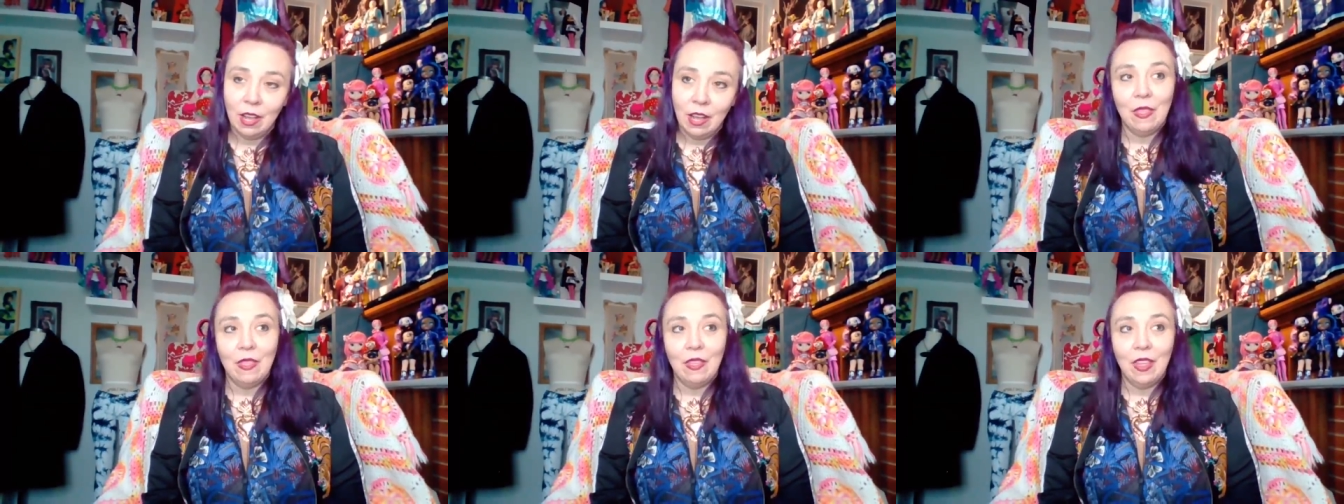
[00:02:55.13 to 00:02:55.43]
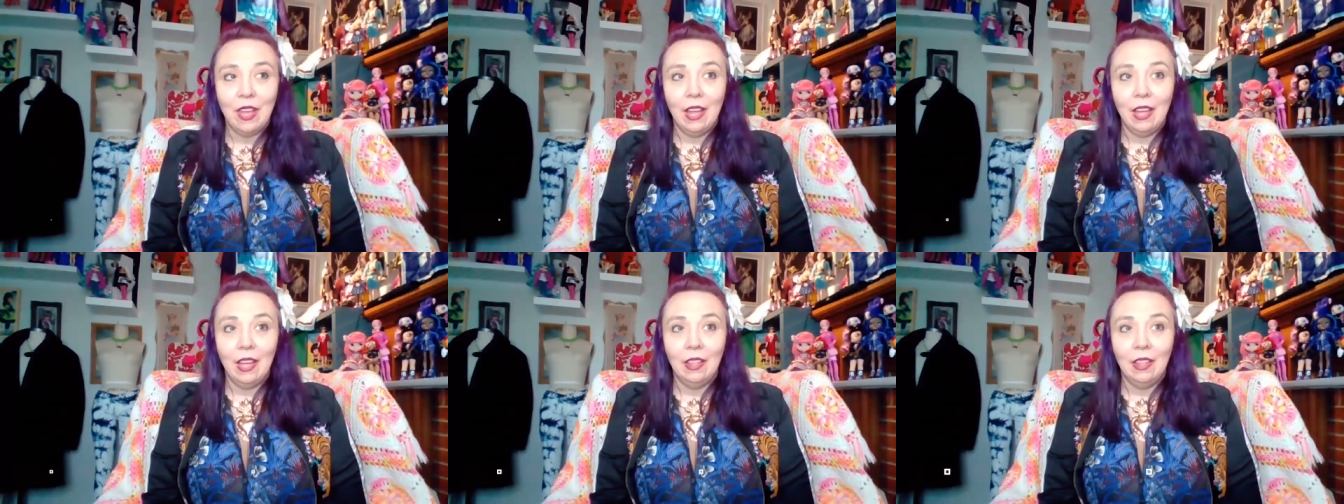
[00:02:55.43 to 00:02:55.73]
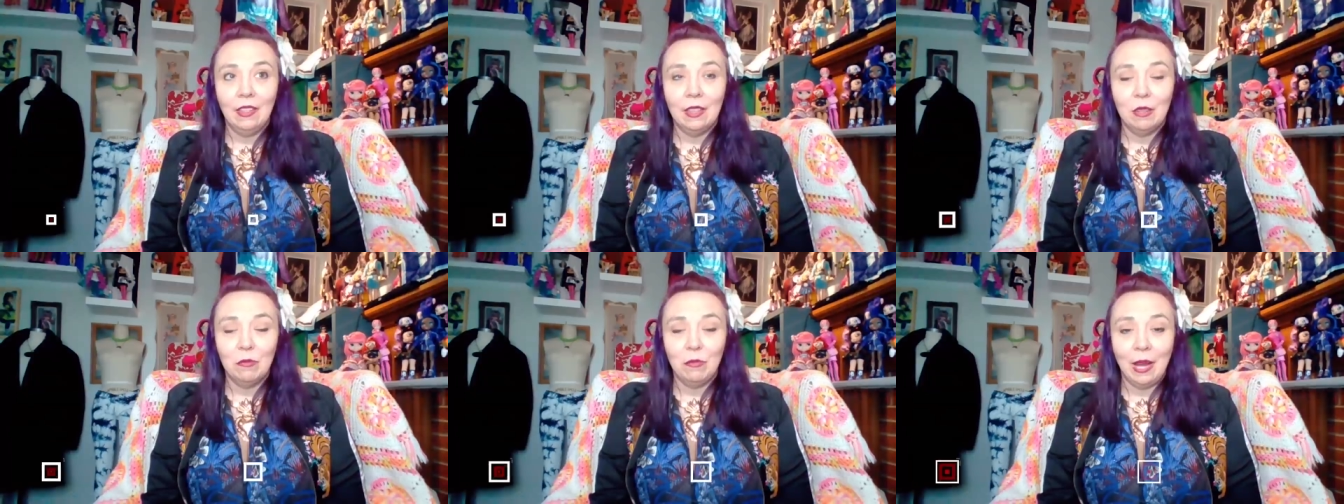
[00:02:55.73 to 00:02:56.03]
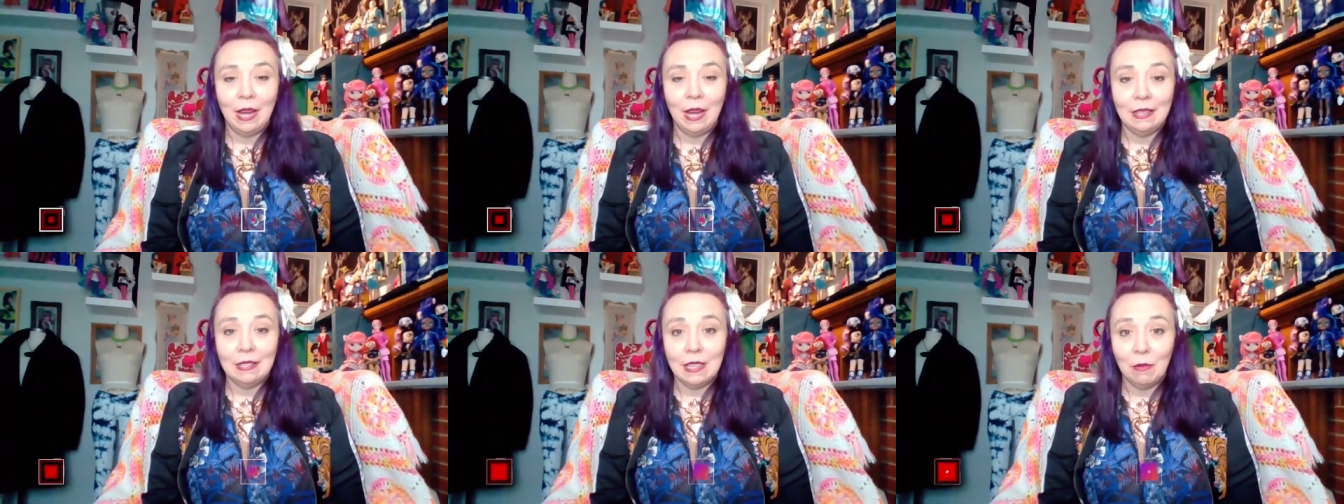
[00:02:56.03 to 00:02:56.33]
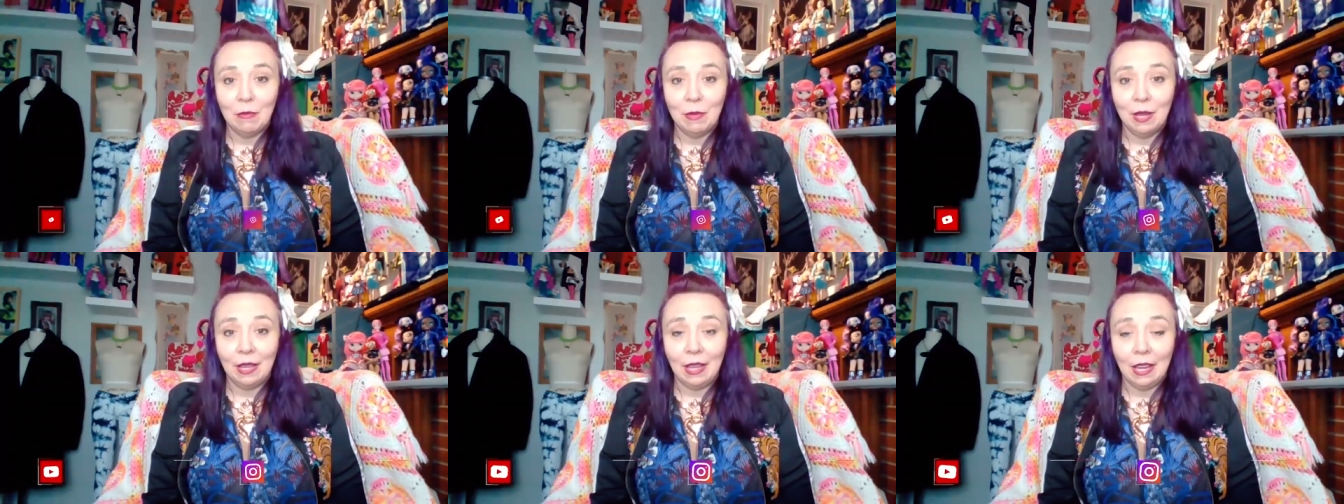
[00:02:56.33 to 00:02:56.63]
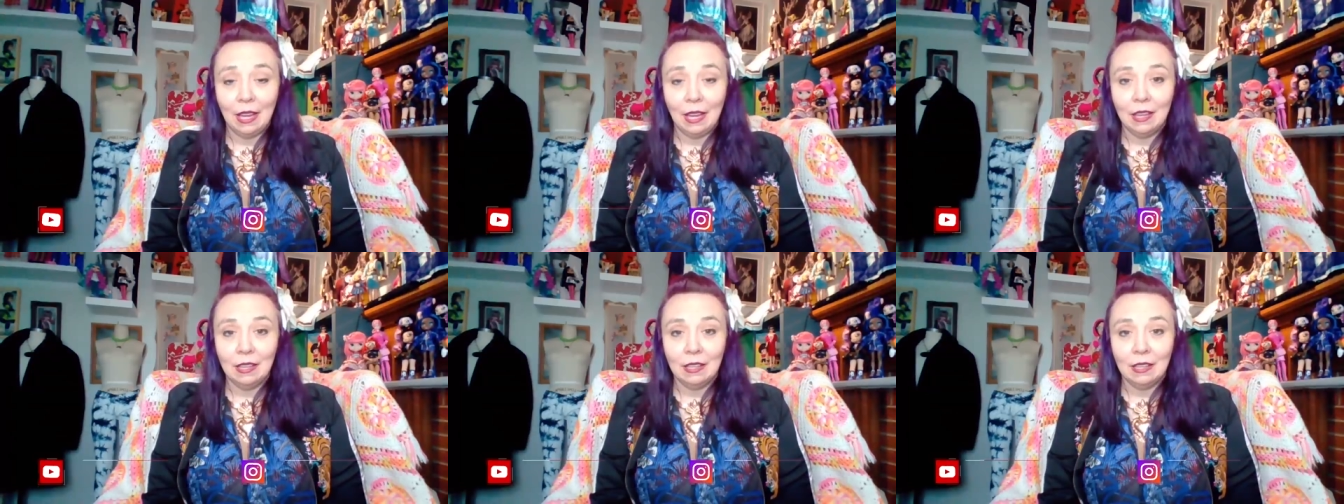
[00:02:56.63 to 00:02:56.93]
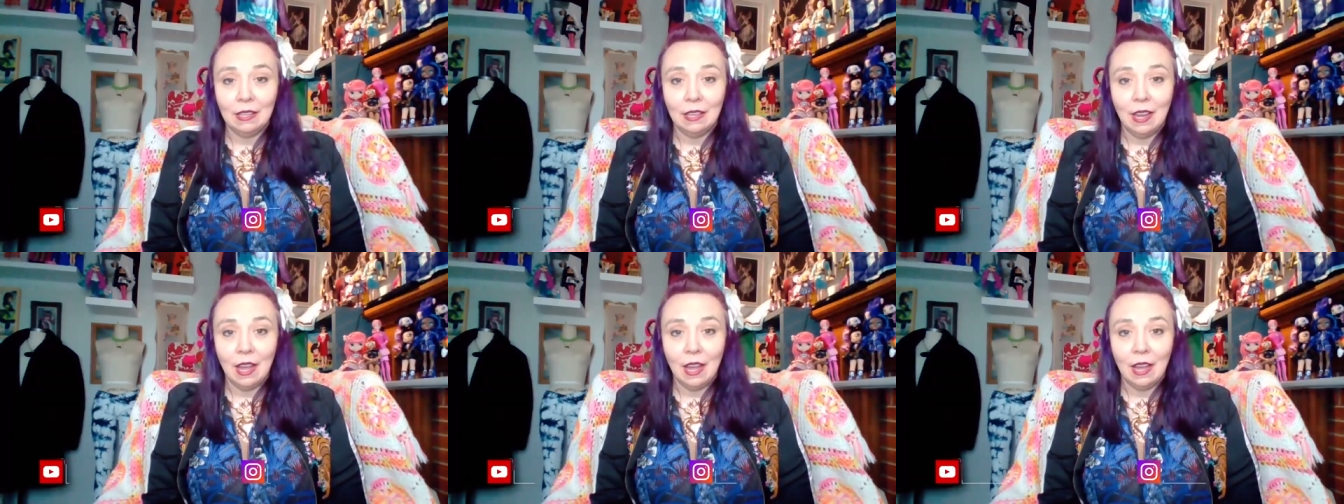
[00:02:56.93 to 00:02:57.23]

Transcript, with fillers: but then the pandemic hit,